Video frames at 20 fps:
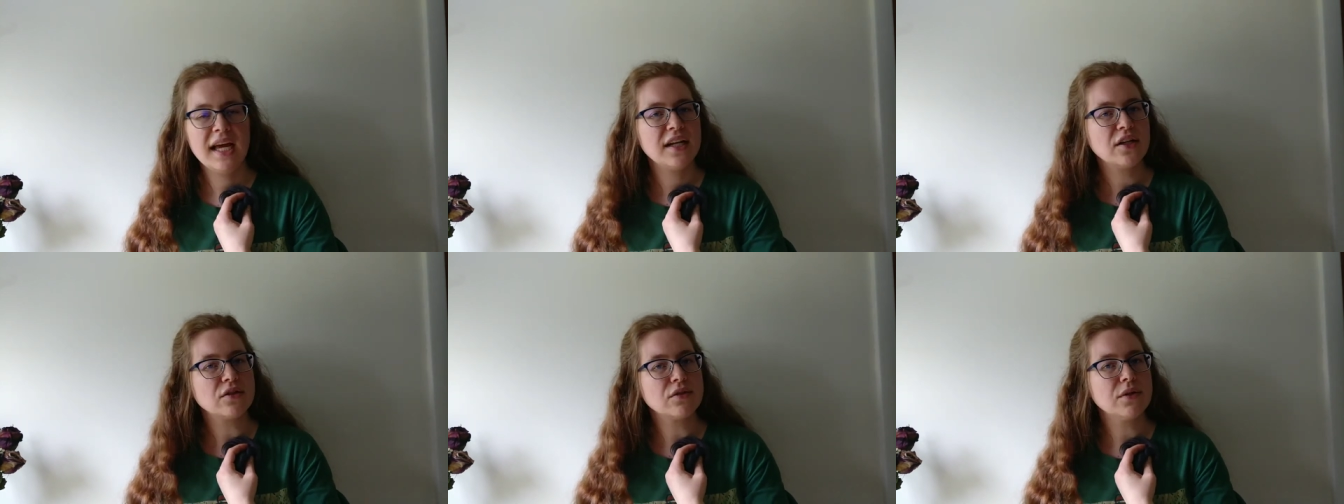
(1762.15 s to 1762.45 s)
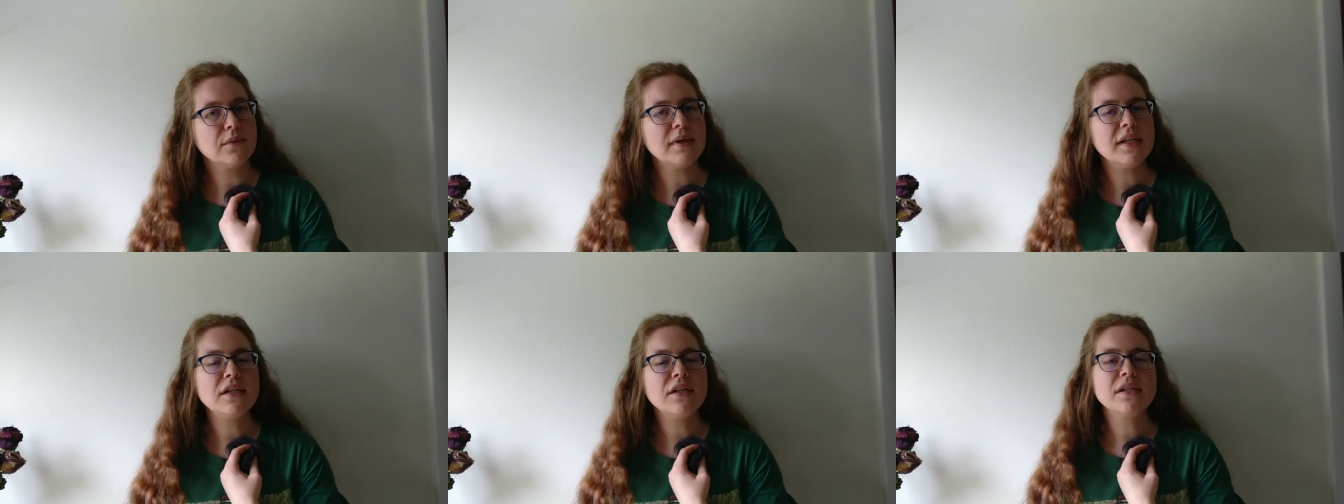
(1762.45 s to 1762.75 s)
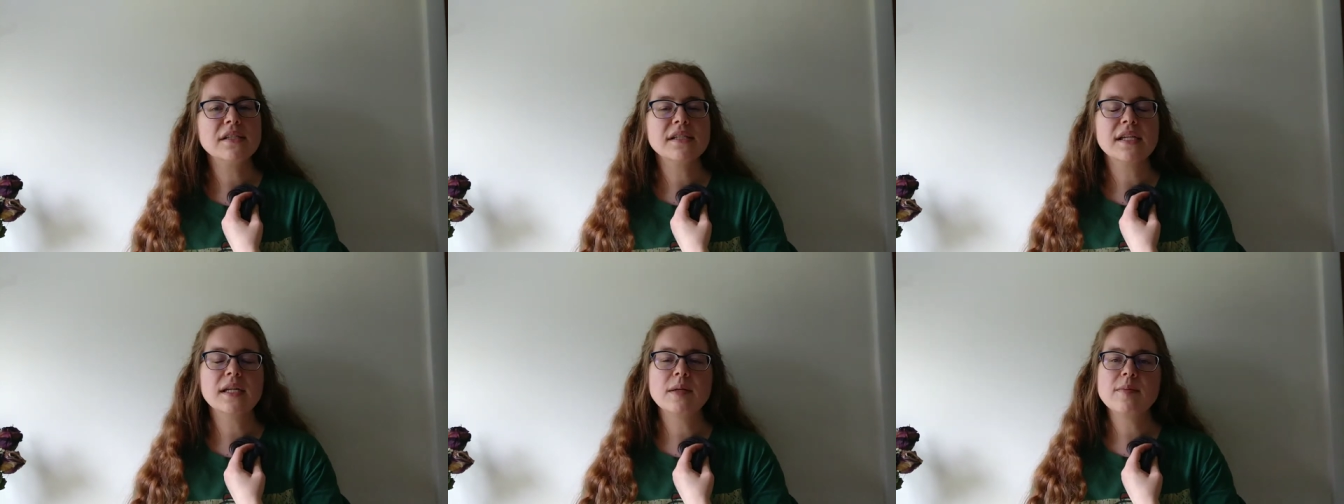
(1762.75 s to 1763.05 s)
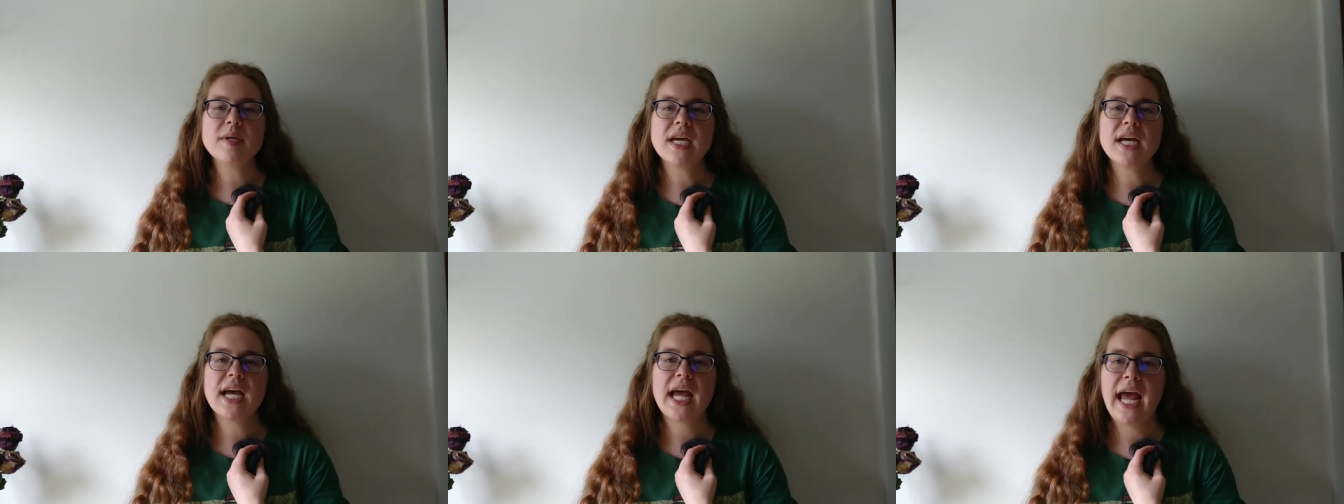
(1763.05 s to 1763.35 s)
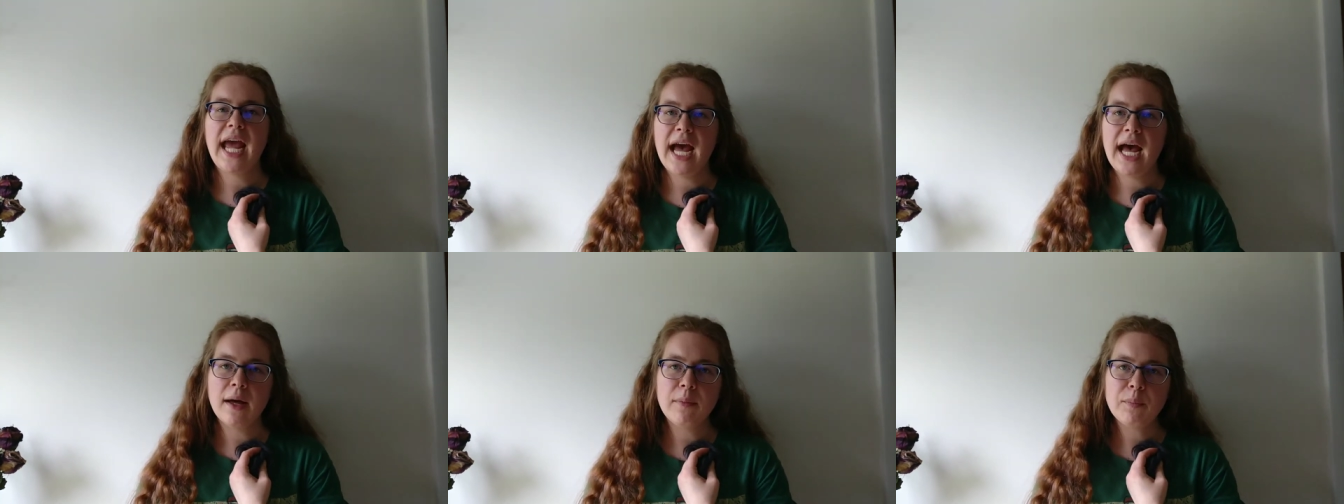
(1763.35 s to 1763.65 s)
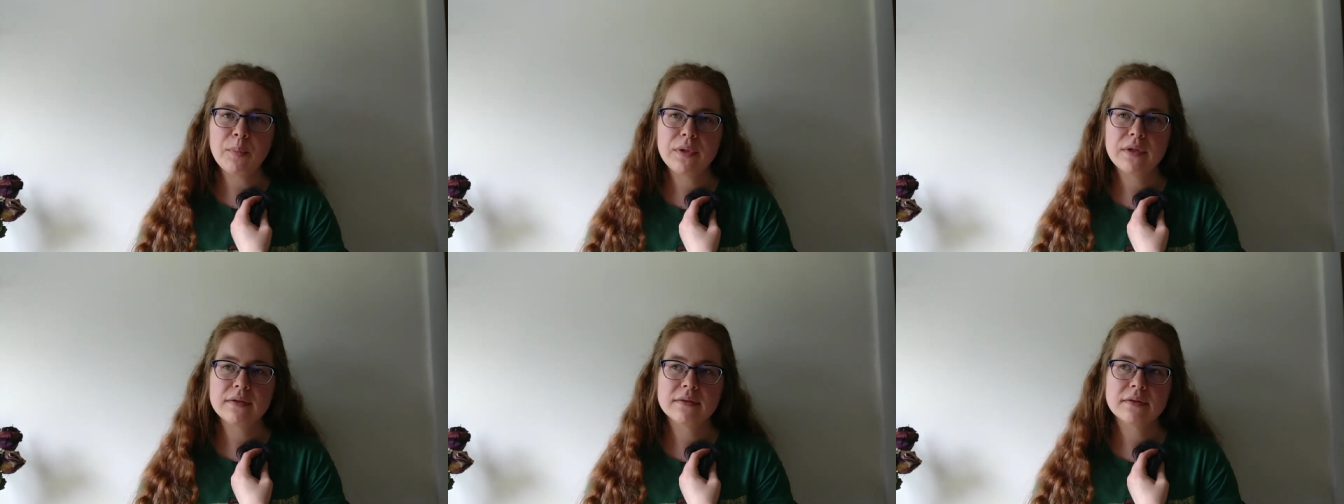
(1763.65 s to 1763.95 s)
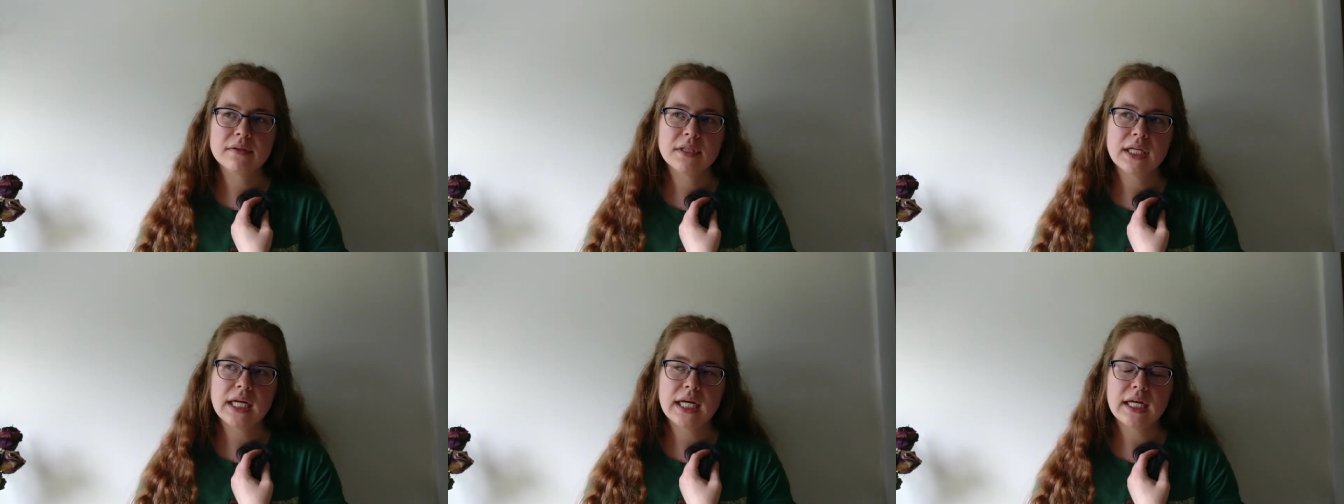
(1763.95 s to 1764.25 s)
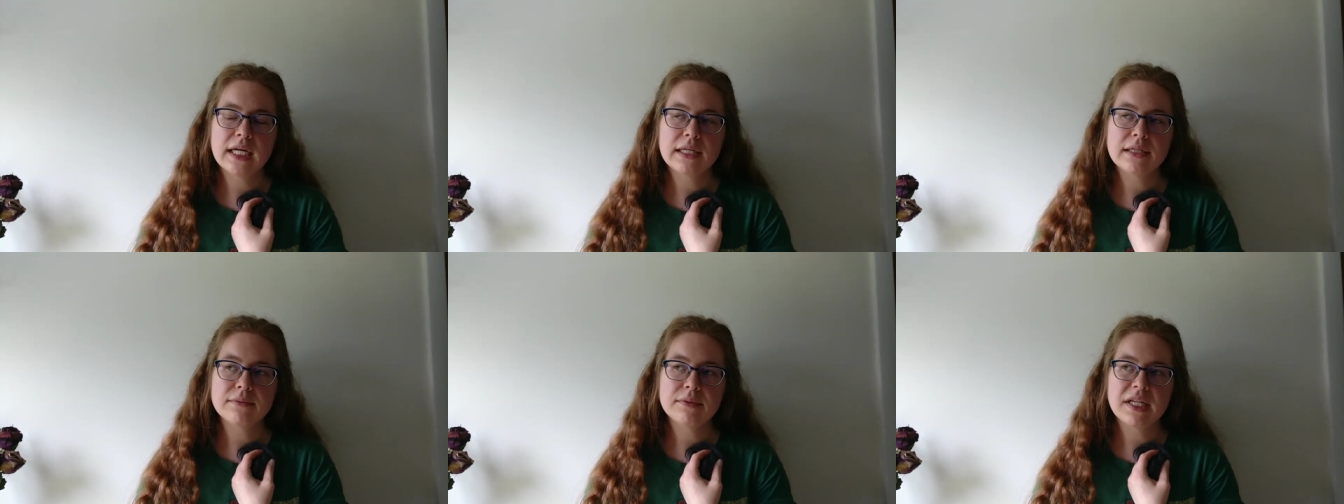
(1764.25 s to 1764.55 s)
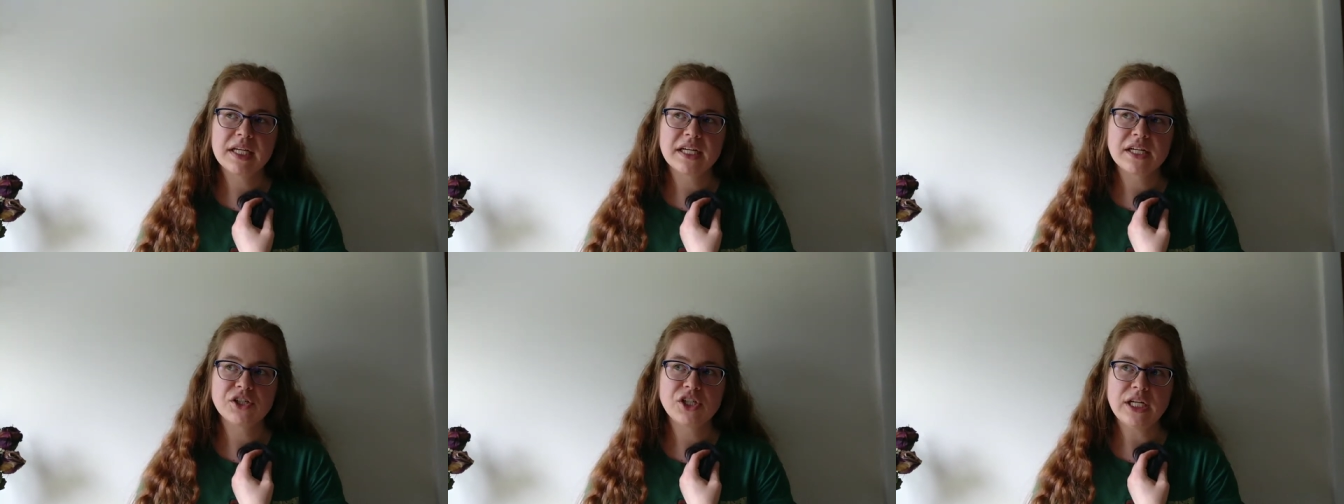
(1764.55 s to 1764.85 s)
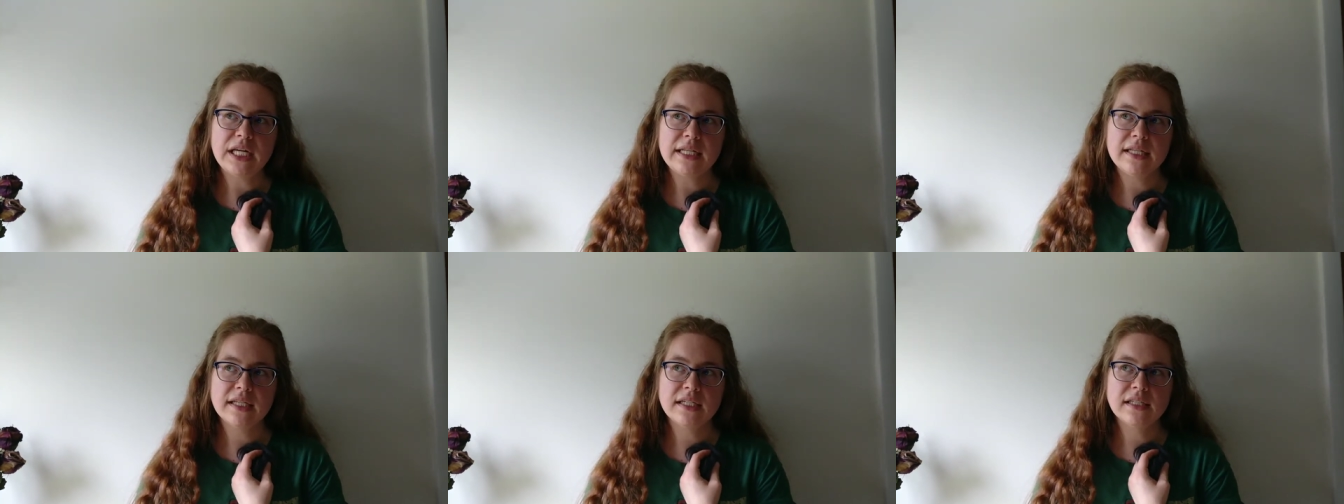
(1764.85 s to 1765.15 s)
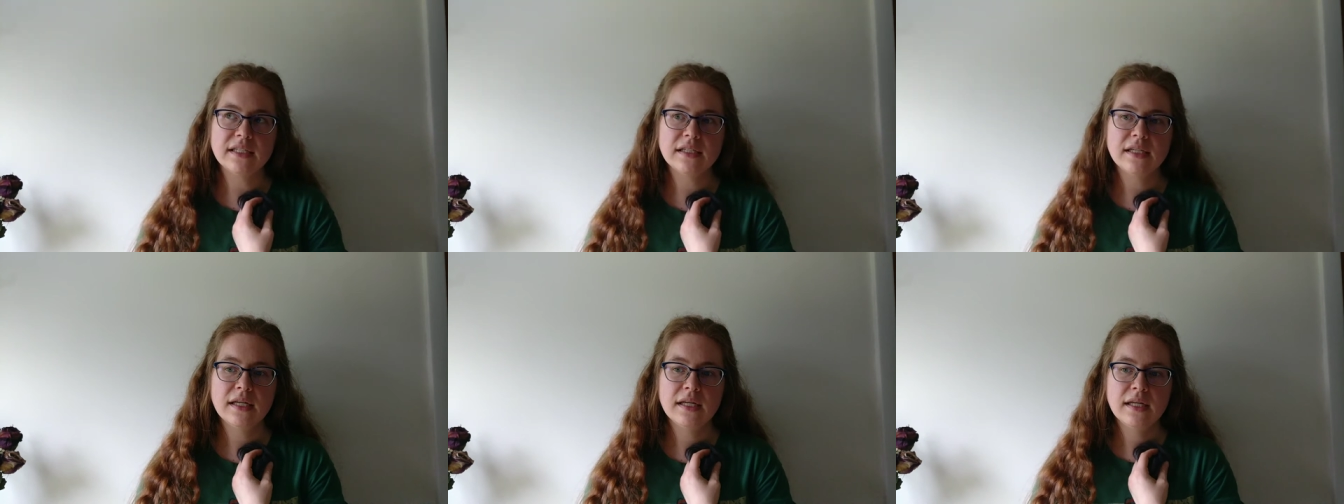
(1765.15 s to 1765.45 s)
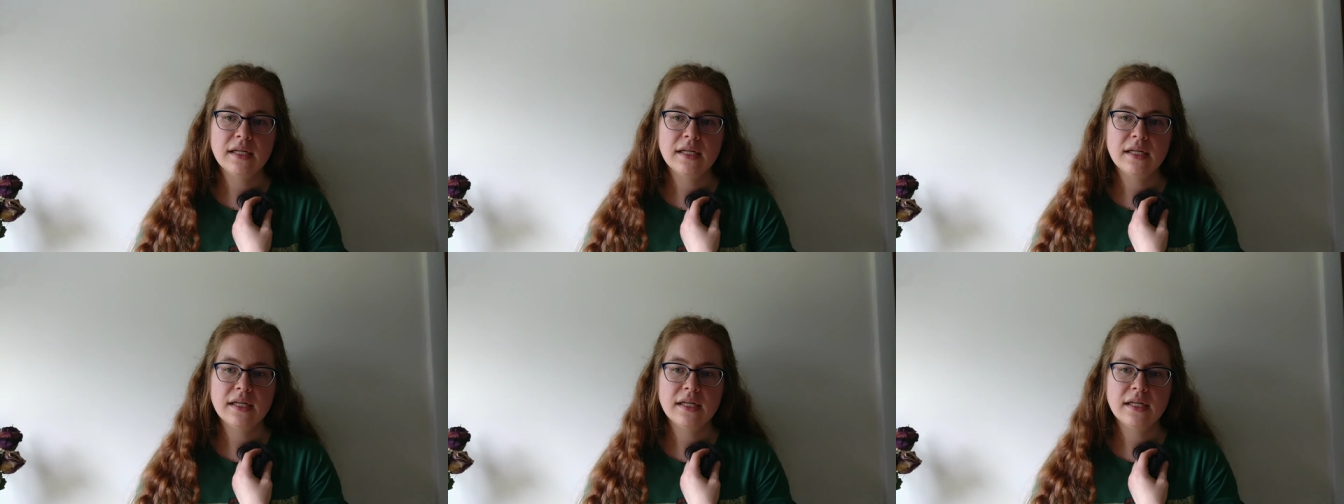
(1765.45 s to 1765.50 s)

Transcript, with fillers: Don't know whether it's going to be a hap, like a Shetland